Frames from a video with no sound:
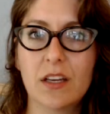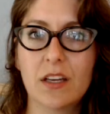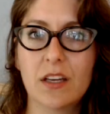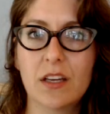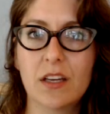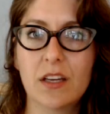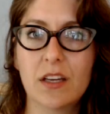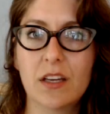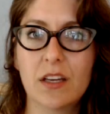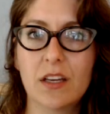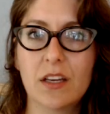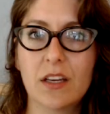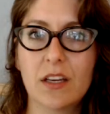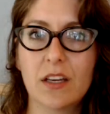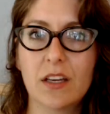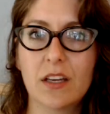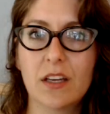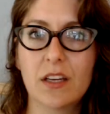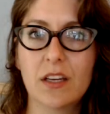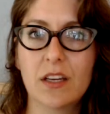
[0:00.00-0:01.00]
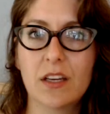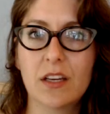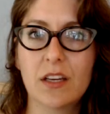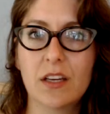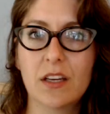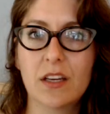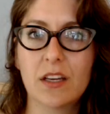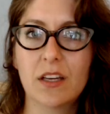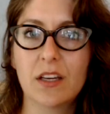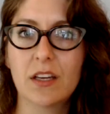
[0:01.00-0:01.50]
I'm
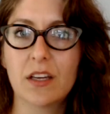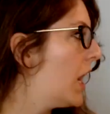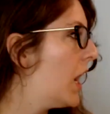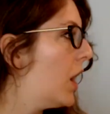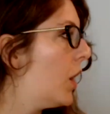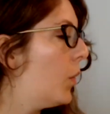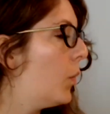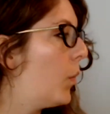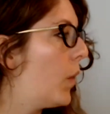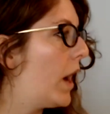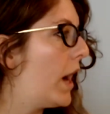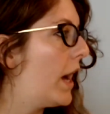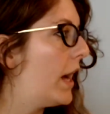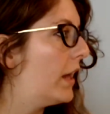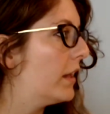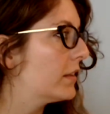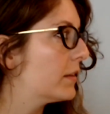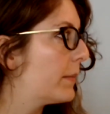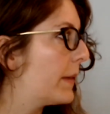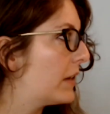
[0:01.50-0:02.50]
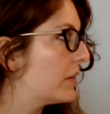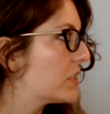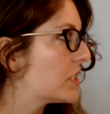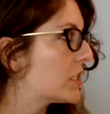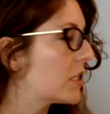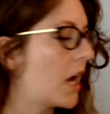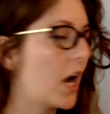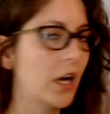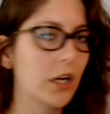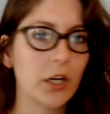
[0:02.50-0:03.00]
not wild about
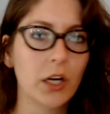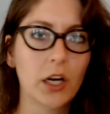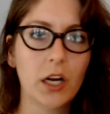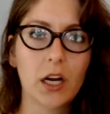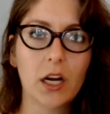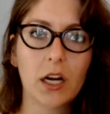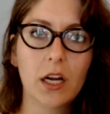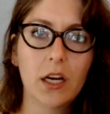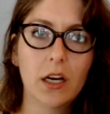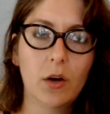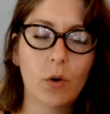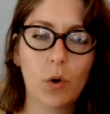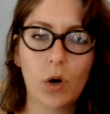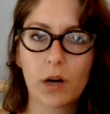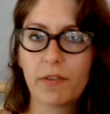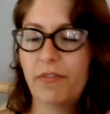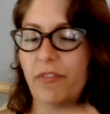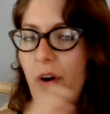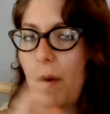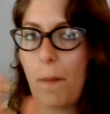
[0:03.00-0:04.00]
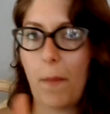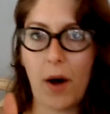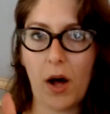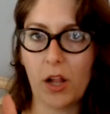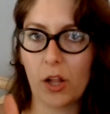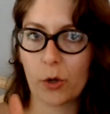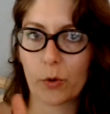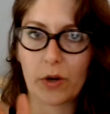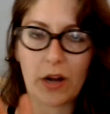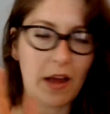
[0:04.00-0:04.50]
soccer or football or
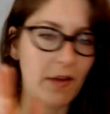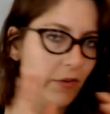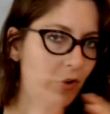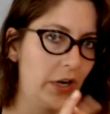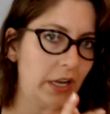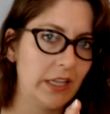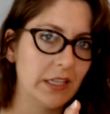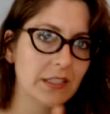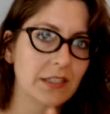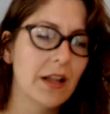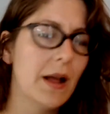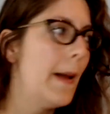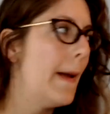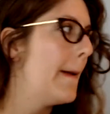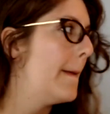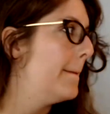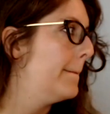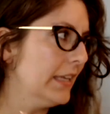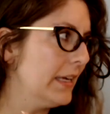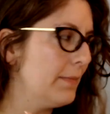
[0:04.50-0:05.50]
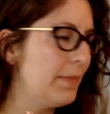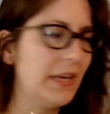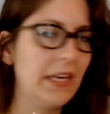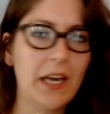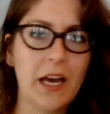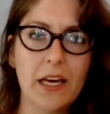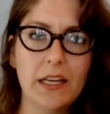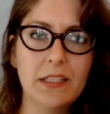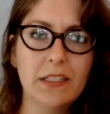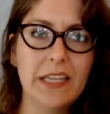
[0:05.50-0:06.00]
whatever it is. Mainly because
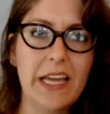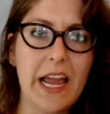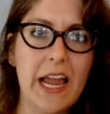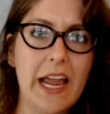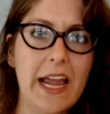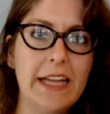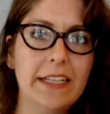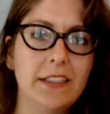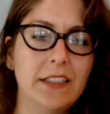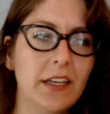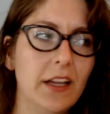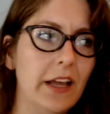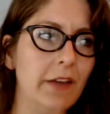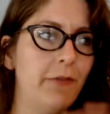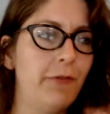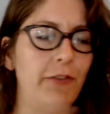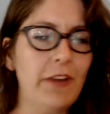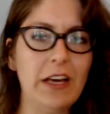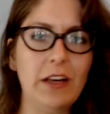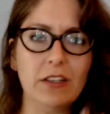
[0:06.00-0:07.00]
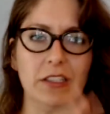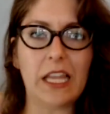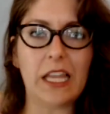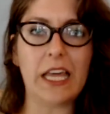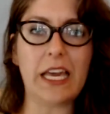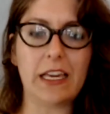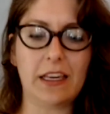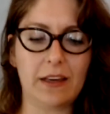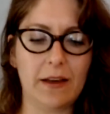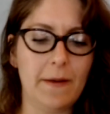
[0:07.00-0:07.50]
it feels like
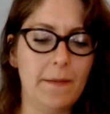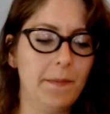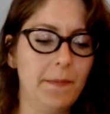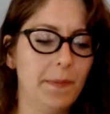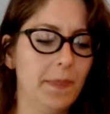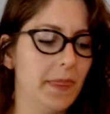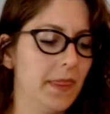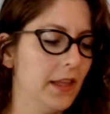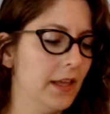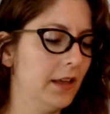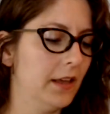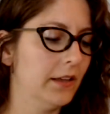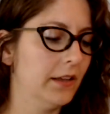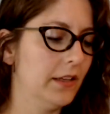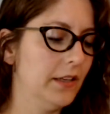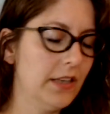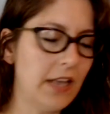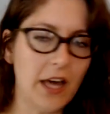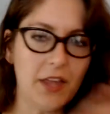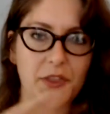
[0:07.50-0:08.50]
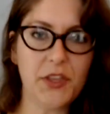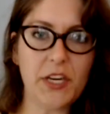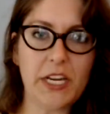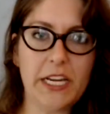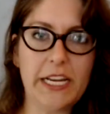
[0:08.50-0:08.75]
nothing